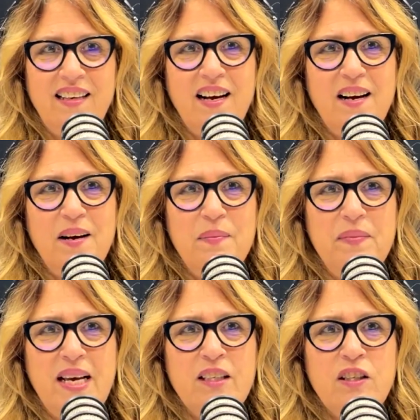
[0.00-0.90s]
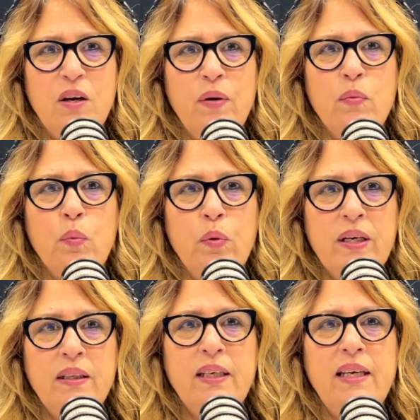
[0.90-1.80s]
And so it
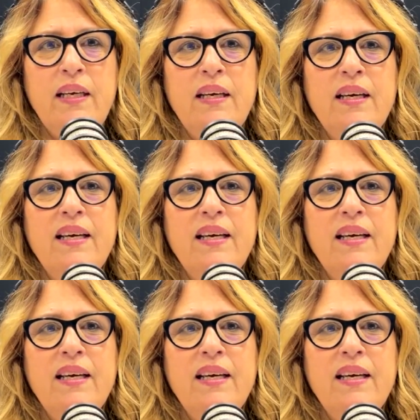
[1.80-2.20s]
really